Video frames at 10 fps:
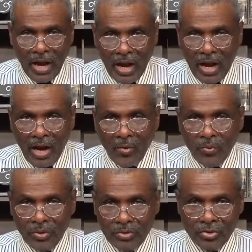
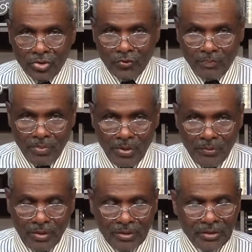our
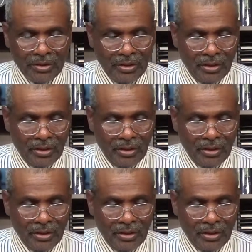spirit